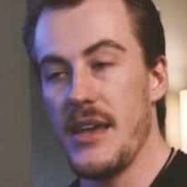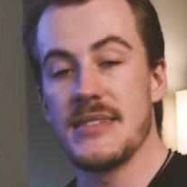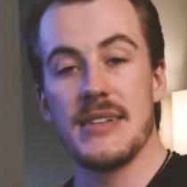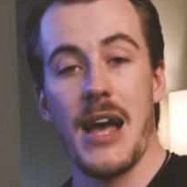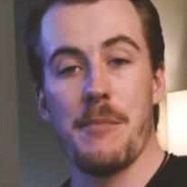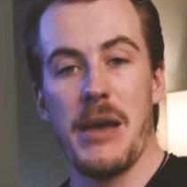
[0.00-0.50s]
it's
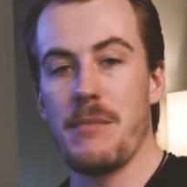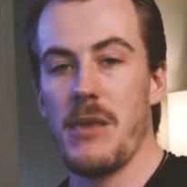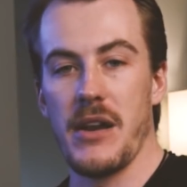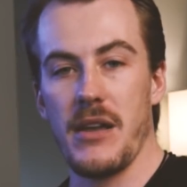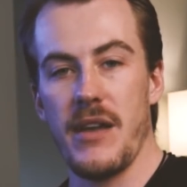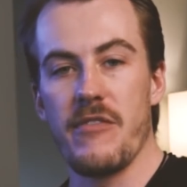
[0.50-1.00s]
not make
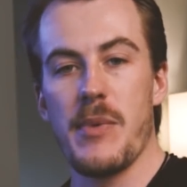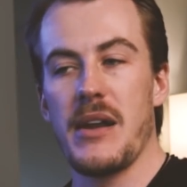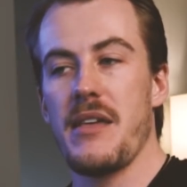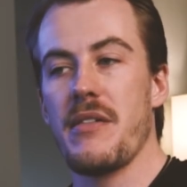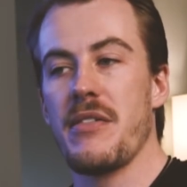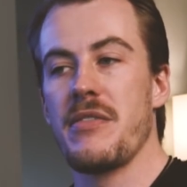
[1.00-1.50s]
money.
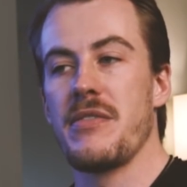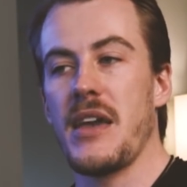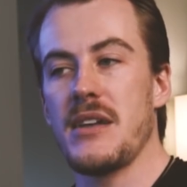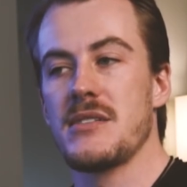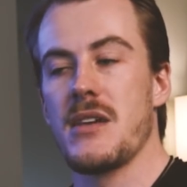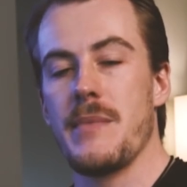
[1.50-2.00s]
Everybody
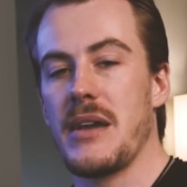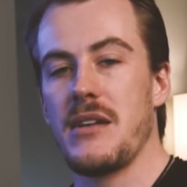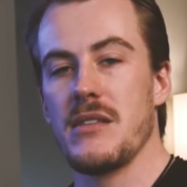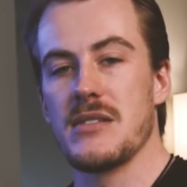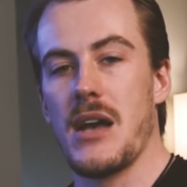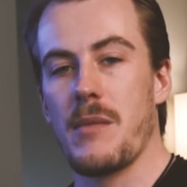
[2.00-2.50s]
thinks coming into
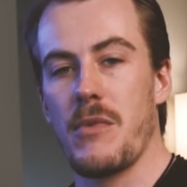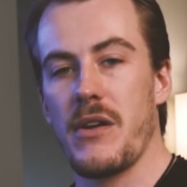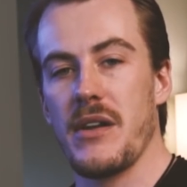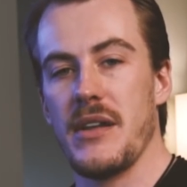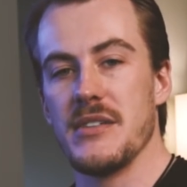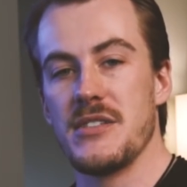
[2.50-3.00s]
the stock
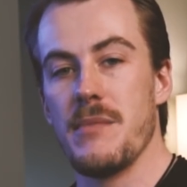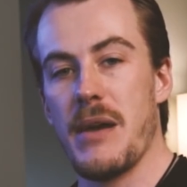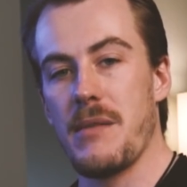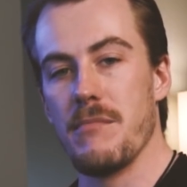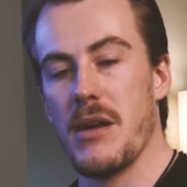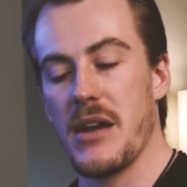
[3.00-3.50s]
market is to
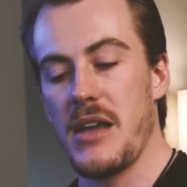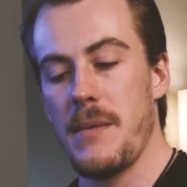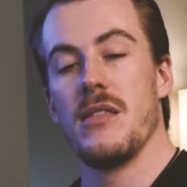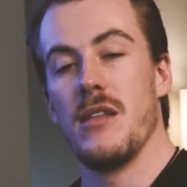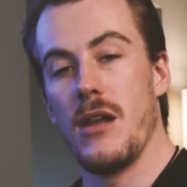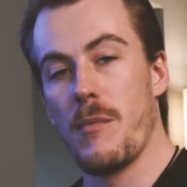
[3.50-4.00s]
make money.
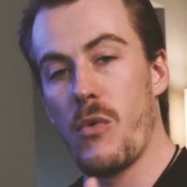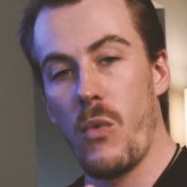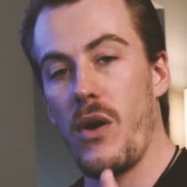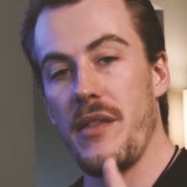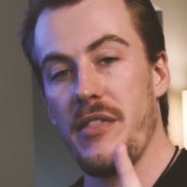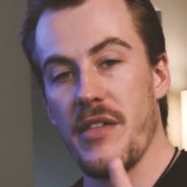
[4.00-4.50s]
The number
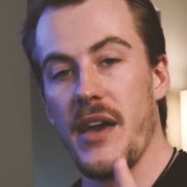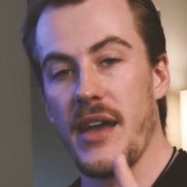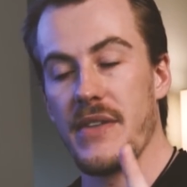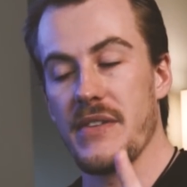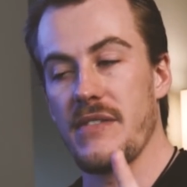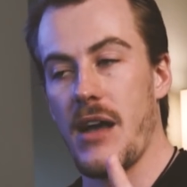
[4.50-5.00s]
one thing
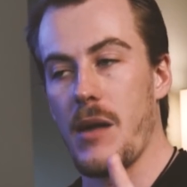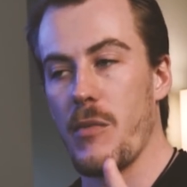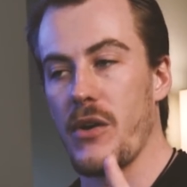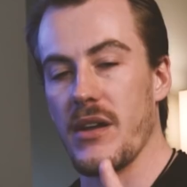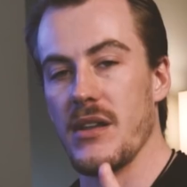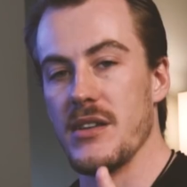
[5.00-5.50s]
in the stock
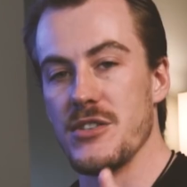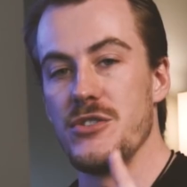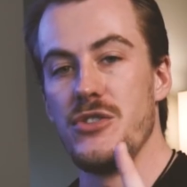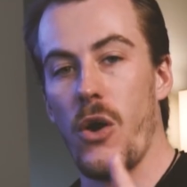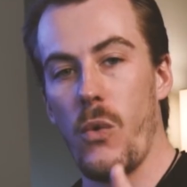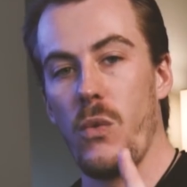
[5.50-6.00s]
market is
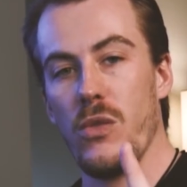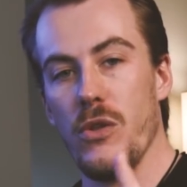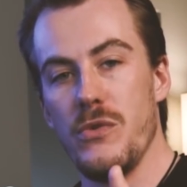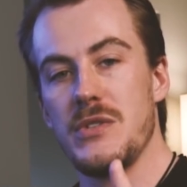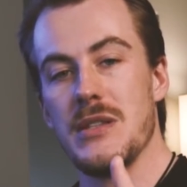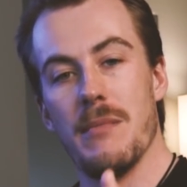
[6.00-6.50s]
don't
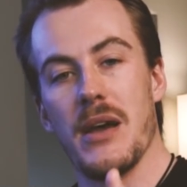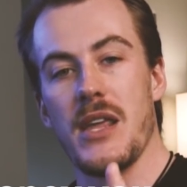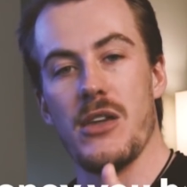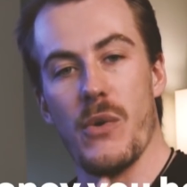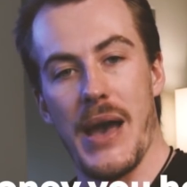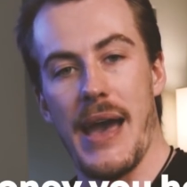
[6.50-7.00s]
lose the
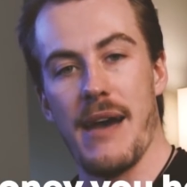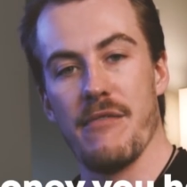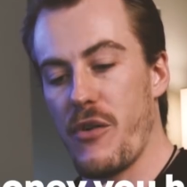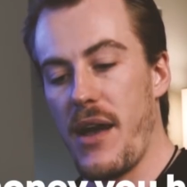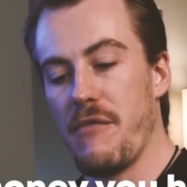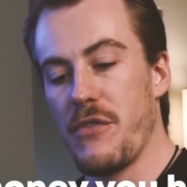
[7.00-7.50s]
money you have.
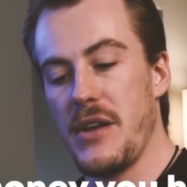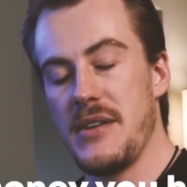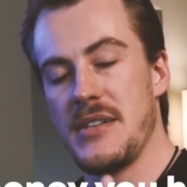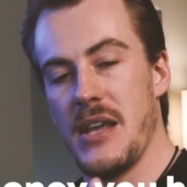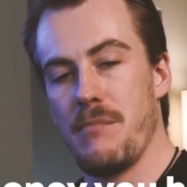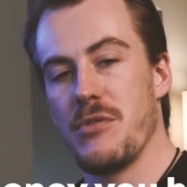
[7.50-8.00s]
For every
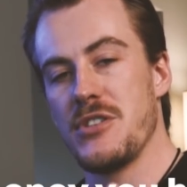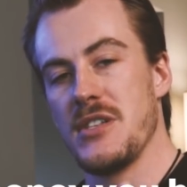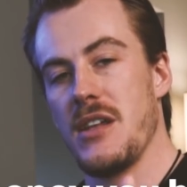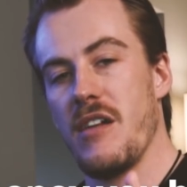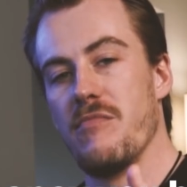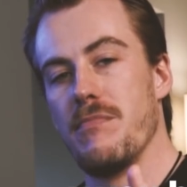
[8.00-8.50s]

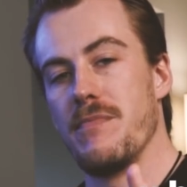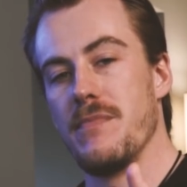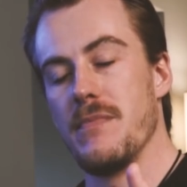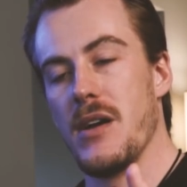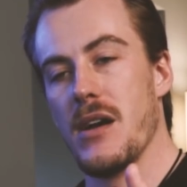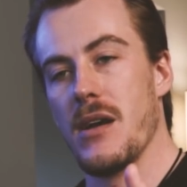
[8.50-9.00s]
10%
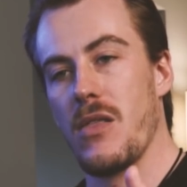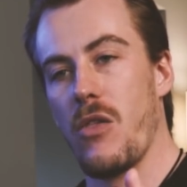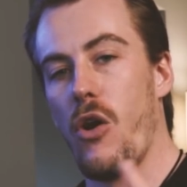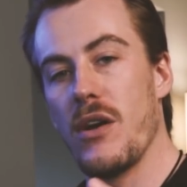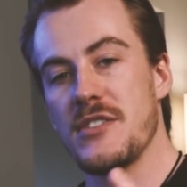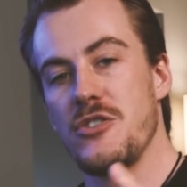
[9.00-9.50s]
of
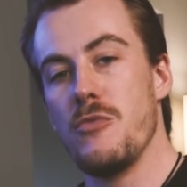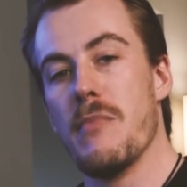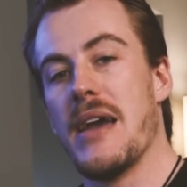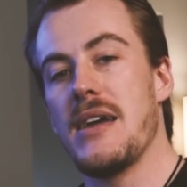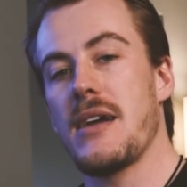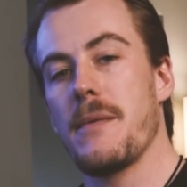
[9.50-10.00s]
loss you
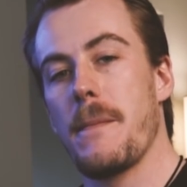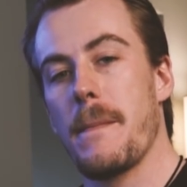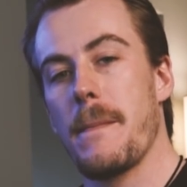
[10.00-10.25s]
make,